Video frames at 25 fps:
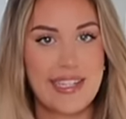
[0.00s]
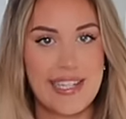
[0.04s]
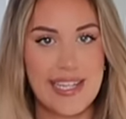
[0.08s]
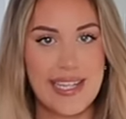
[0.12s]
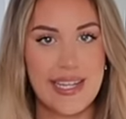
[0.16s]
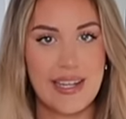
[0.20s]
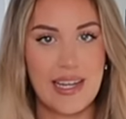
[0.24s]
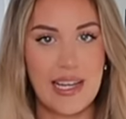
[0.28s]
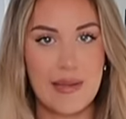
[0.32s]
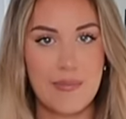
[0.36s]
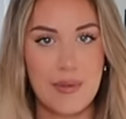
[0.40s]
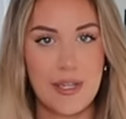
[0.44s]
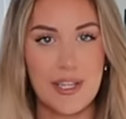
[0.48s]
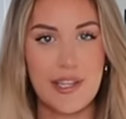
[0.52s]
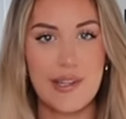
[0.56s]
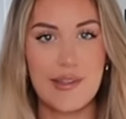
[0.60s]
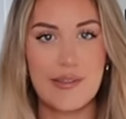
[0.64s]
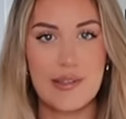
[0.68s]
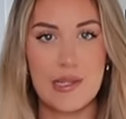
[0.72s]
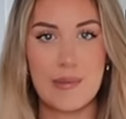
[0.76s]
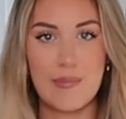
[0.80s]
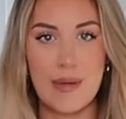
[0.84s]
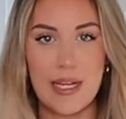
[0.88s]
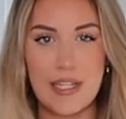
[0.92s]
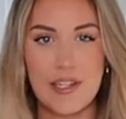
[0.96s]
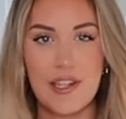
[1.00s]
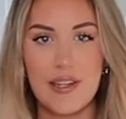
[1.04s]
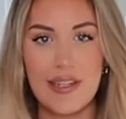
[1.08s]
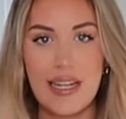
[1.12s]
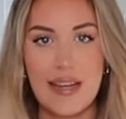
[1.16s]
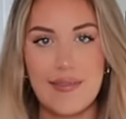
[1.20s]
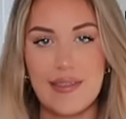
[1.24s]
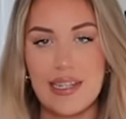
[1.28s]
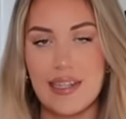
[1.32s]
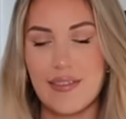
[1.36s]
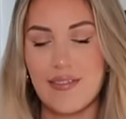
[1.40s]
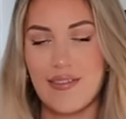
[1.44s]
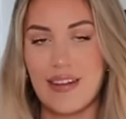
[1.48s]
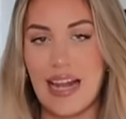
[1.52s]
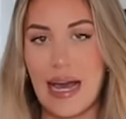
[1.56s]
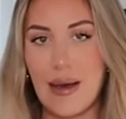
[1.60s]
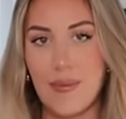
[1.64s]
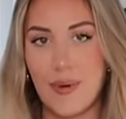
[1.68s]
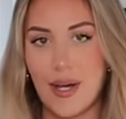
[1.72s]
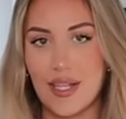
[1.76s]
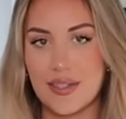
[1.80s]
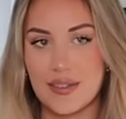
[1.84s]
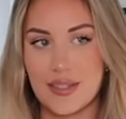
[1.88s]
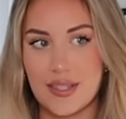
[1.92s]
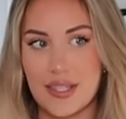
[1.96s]
knee-high boots, but I don't have any flat
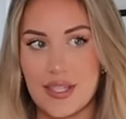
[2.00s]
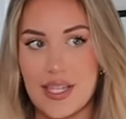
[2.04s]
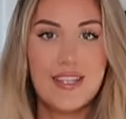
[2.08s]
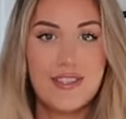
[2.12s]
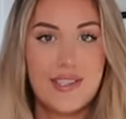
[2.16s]
ones.